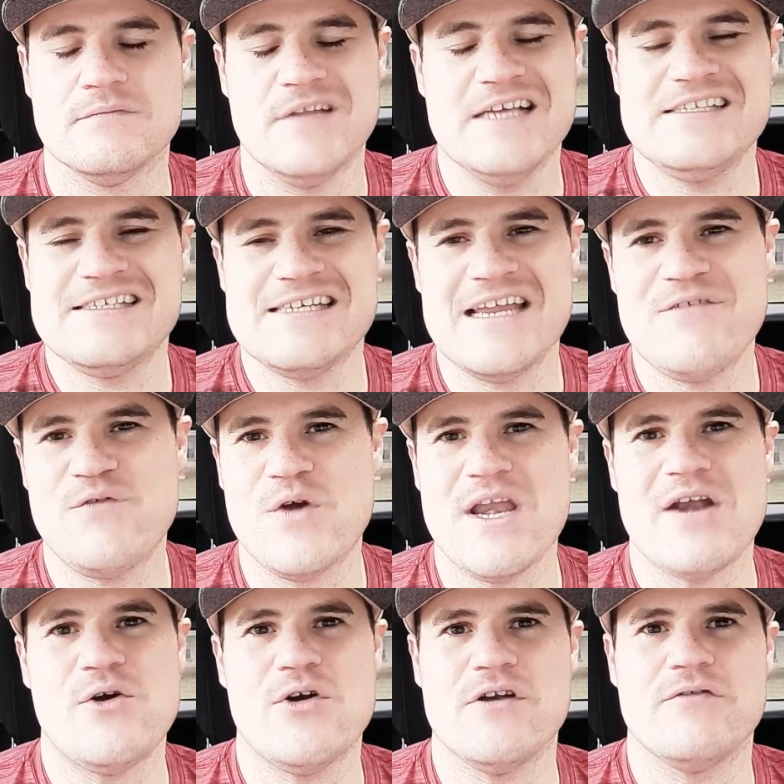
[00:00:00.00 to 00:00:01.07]
And that's in
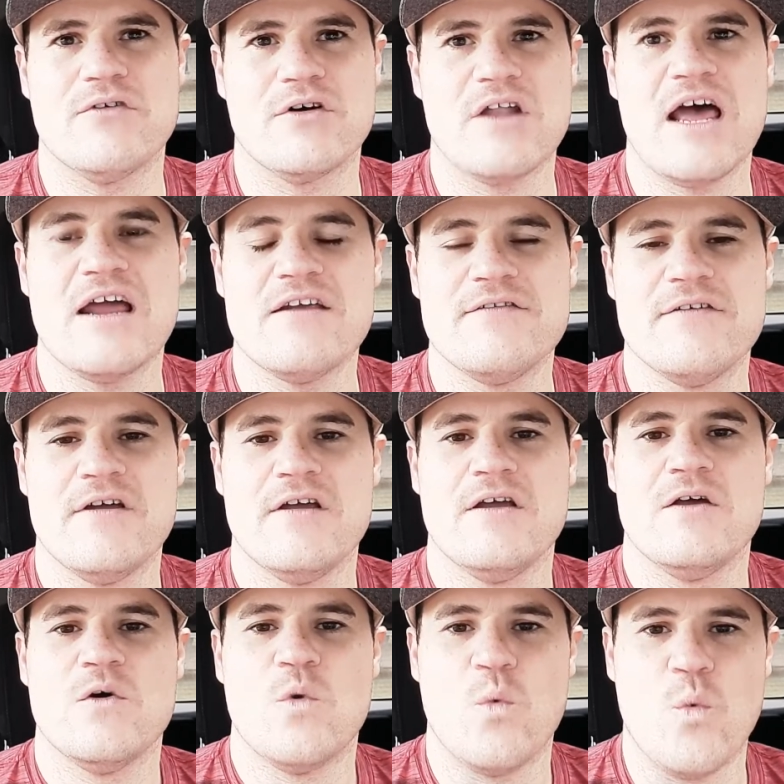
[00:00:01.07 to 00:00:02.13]
every area of our life.
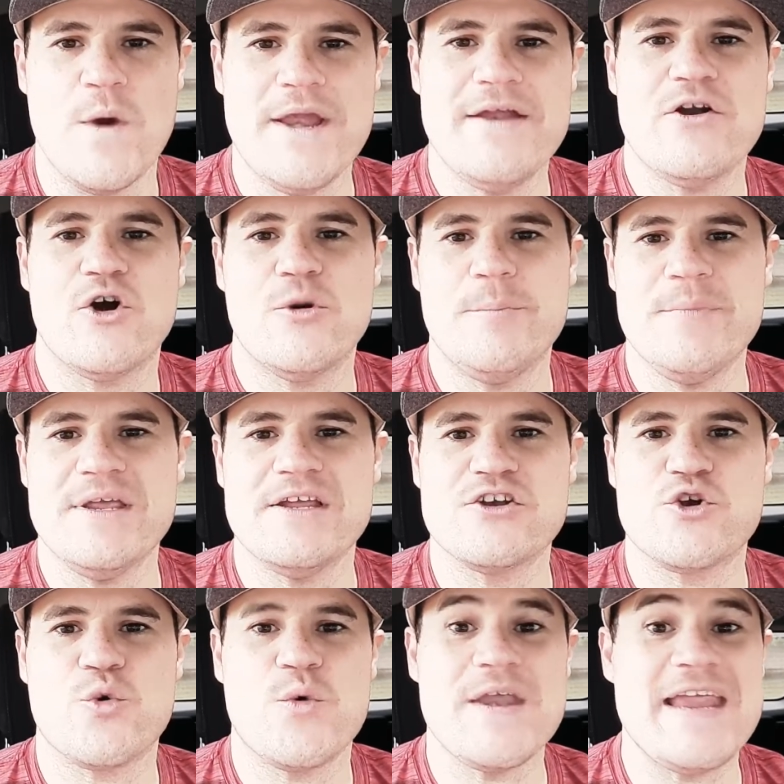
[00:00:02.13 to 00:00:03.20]
We are
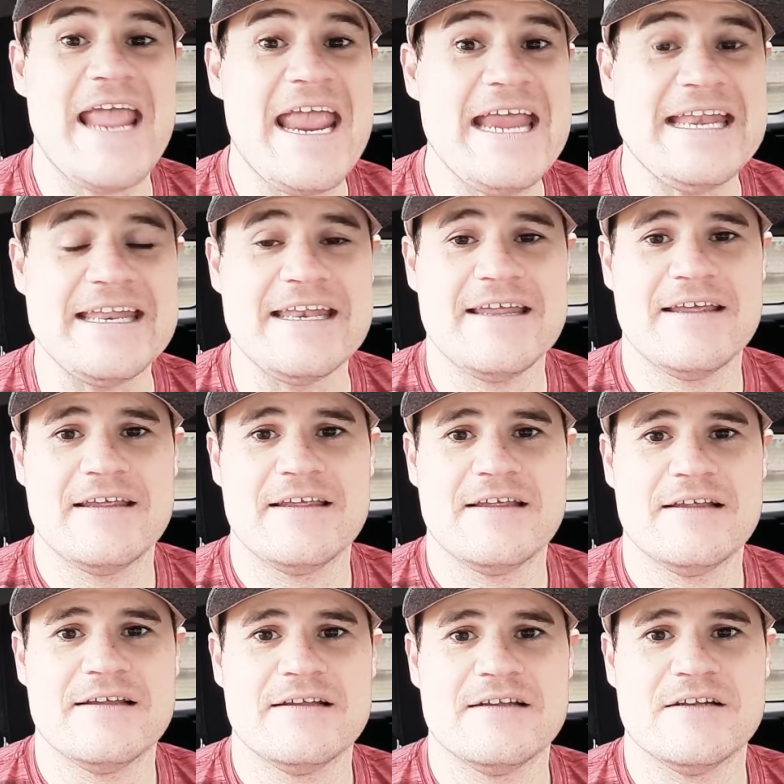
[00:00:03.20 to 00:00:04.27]
men created
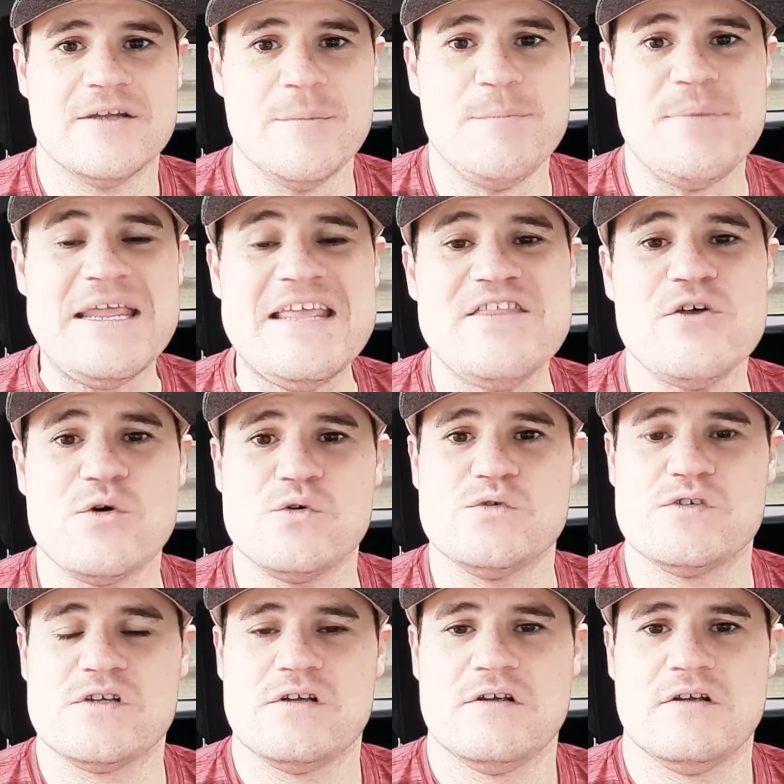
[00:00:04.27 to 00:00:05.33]
to be
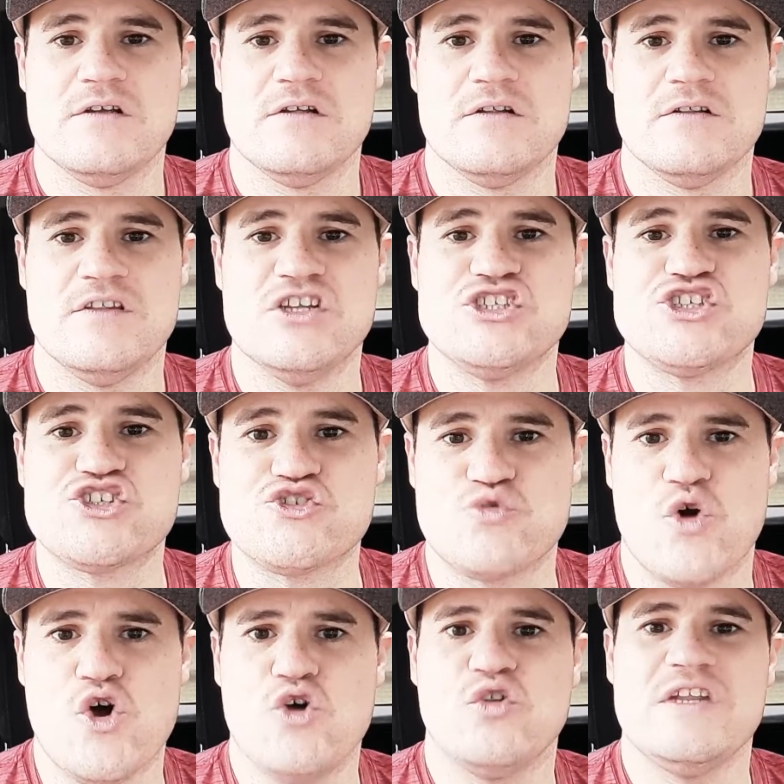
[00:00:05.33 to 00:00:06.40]
those that
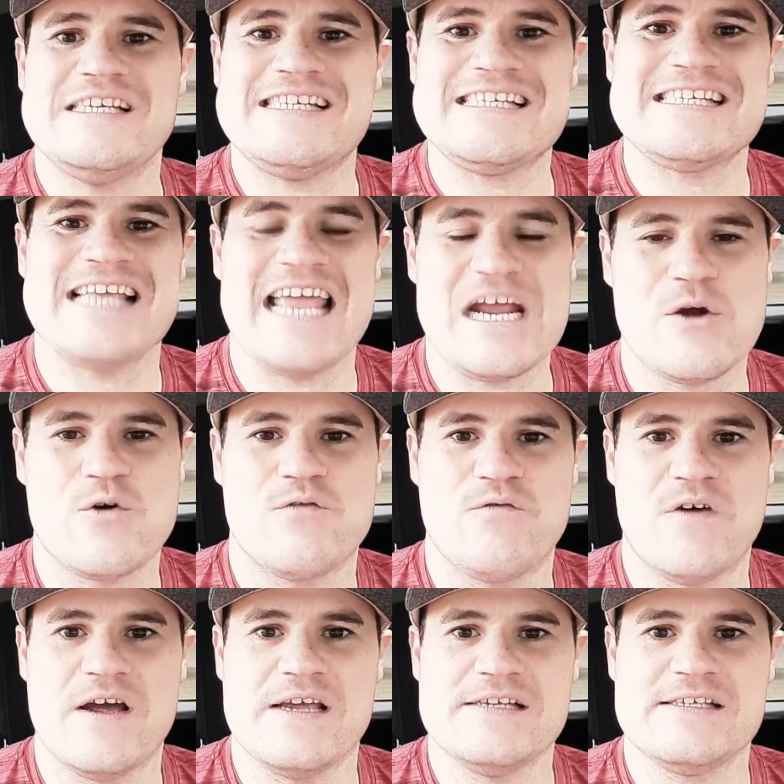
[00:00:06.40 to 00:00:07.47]
strongly
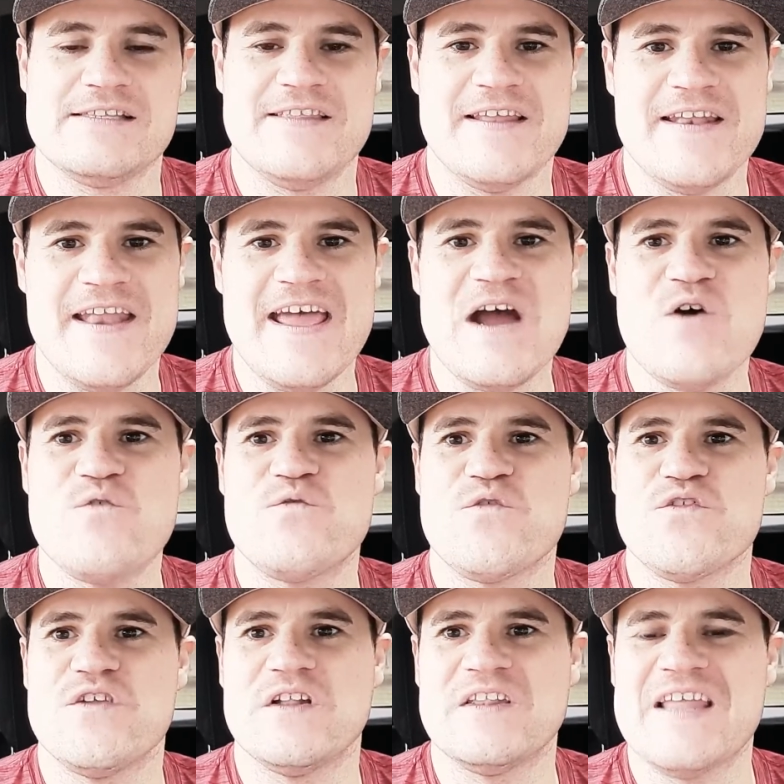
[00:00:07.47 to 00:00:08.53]
sacrifice the now
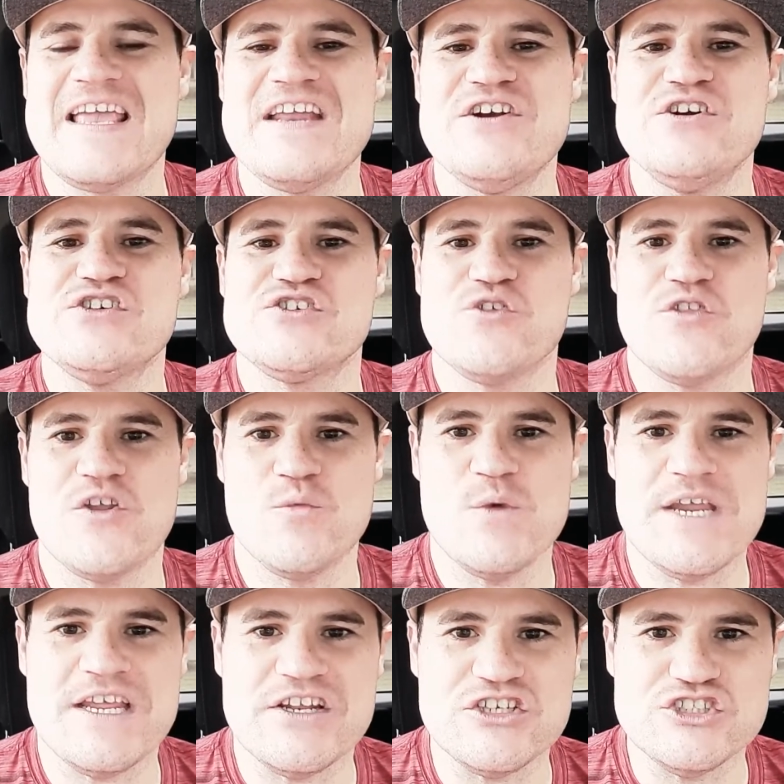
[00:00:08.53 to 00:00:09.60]
for the later so that
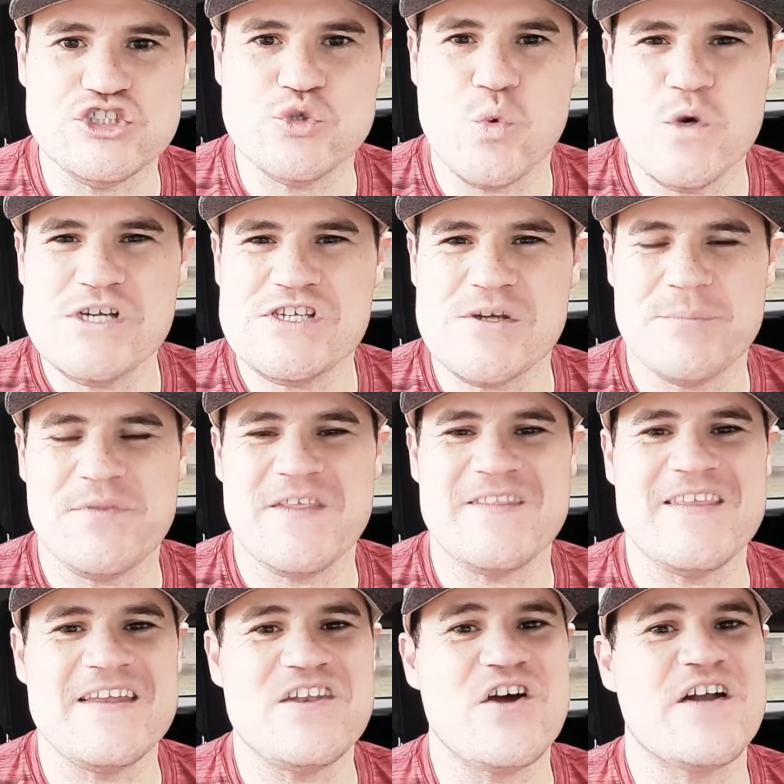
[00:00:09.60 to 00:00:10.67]
we can enjoy
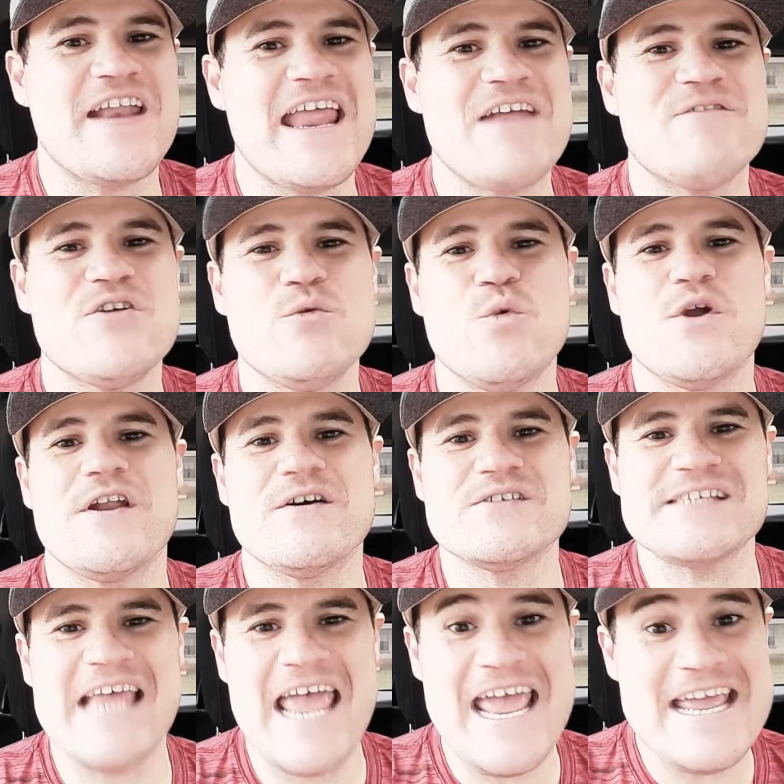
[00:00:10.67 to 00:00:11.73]
something that not everyone
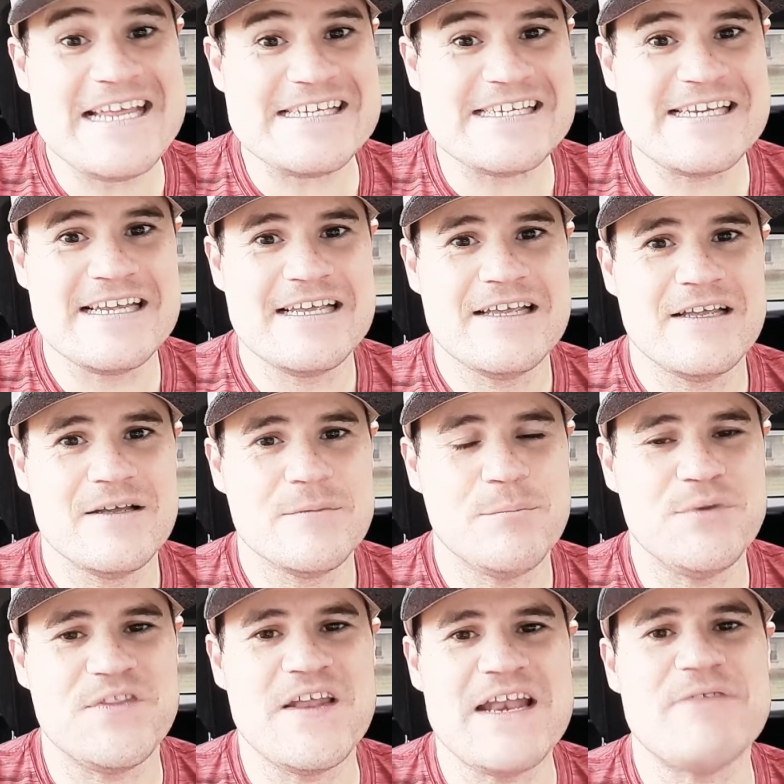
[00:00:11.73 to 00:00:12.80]
else has,
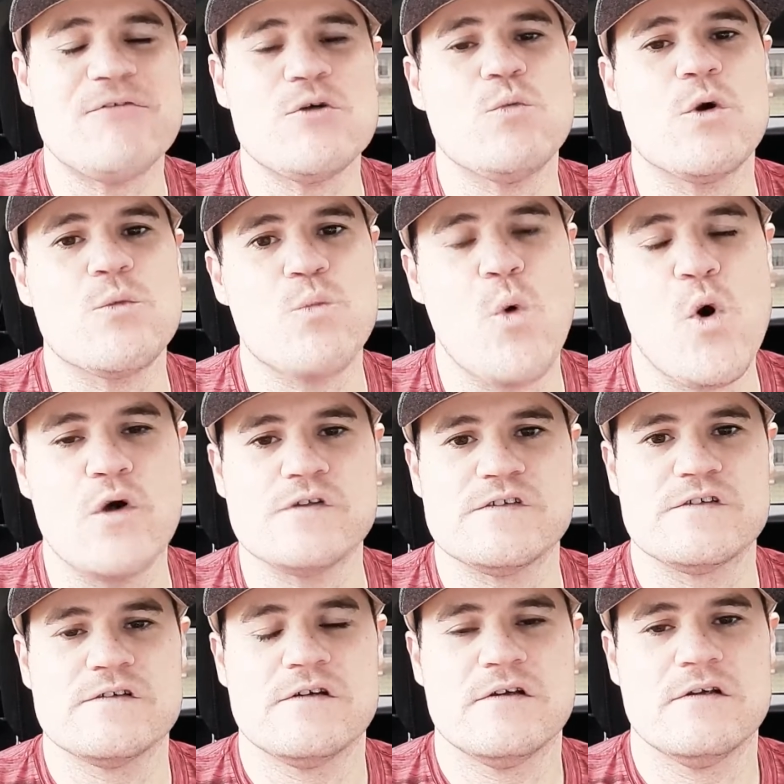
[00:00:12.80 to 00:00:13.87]
but that everyone
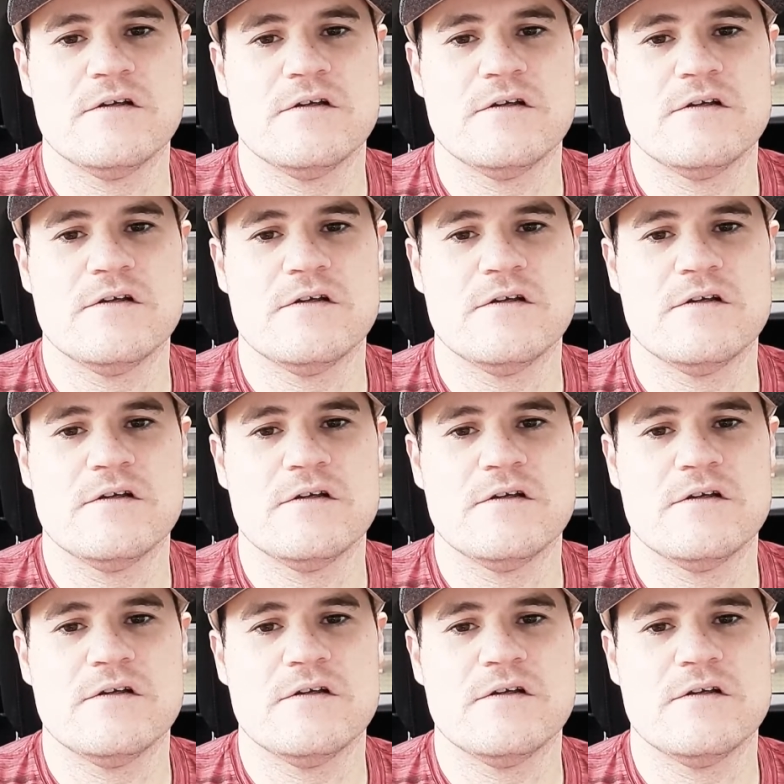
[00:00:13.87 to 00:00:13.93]
wants.